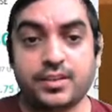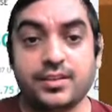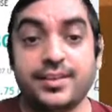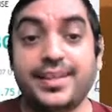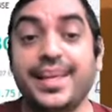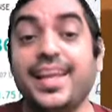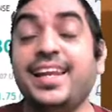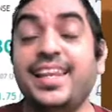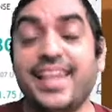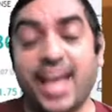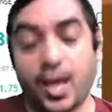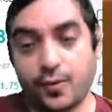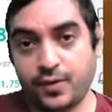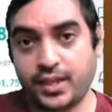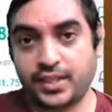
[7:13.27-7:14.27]
daily
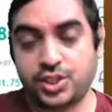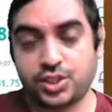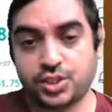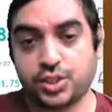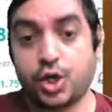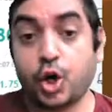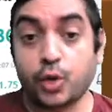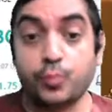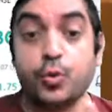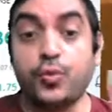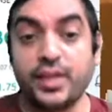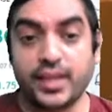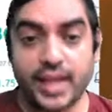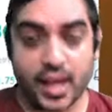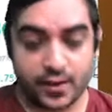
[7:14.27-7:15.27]
average or
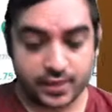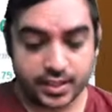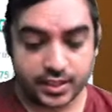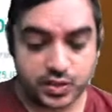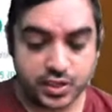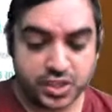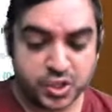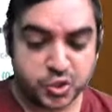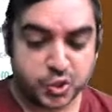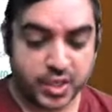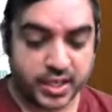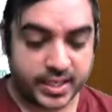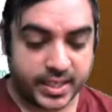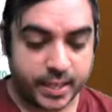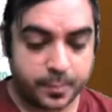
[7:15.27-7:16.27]
moving average. So
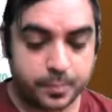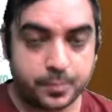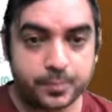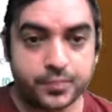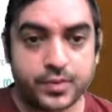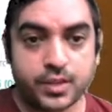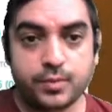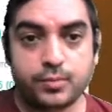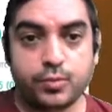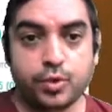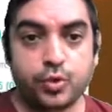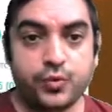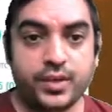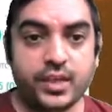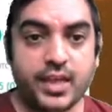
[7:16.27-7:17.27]
I'll type
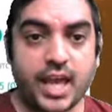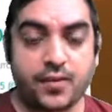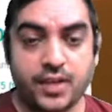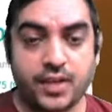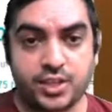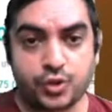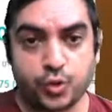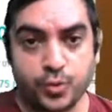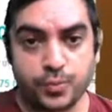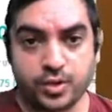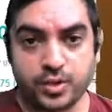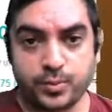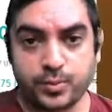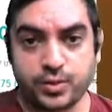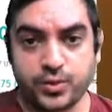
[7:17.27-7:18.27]
moving average. Hope you're
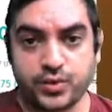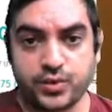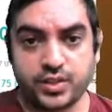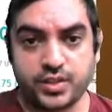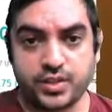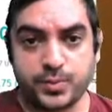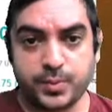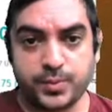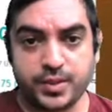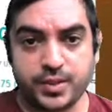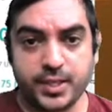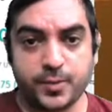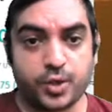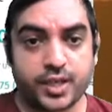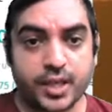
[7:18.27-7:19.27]
able to see this
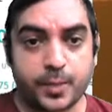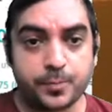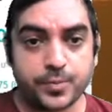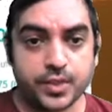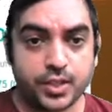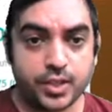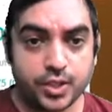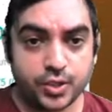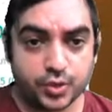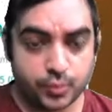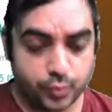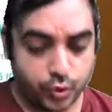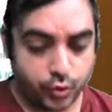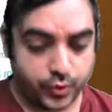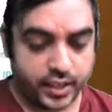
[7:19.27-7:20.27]
PPT. Okay. So
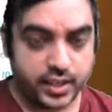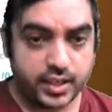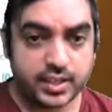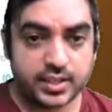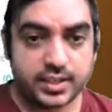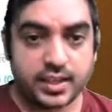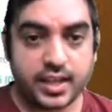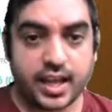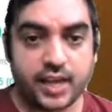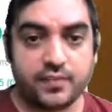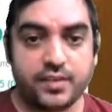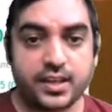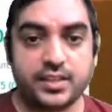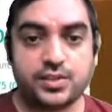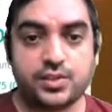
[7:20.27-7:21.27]
moving
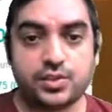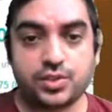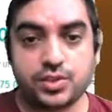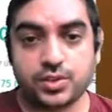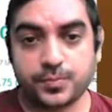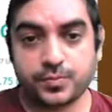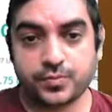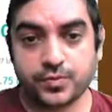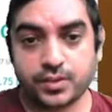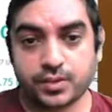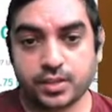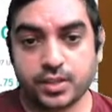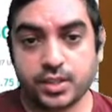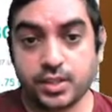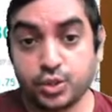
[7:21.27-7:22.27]
average.
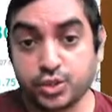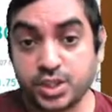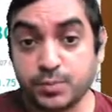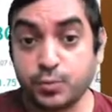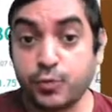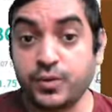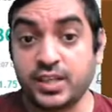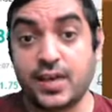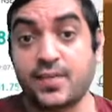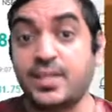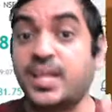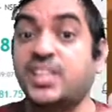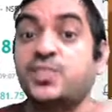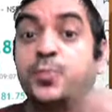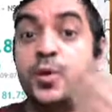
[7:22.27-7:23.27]
You see moving average
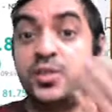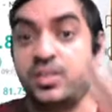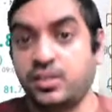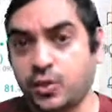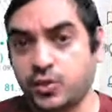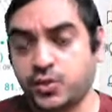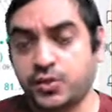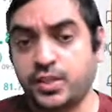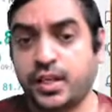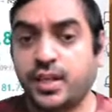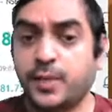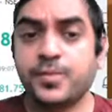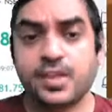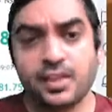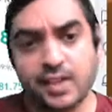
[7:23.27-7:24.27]
exponential is also there.
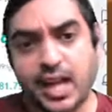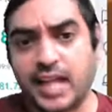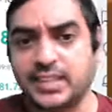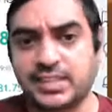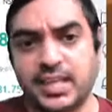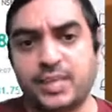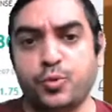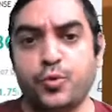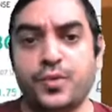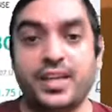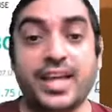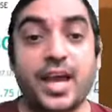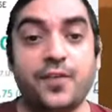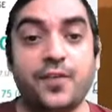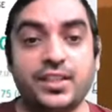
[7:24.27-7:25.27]
I'll set moving
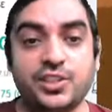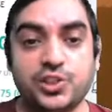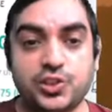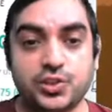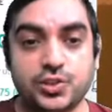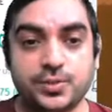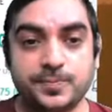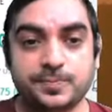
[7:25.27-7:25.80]
average.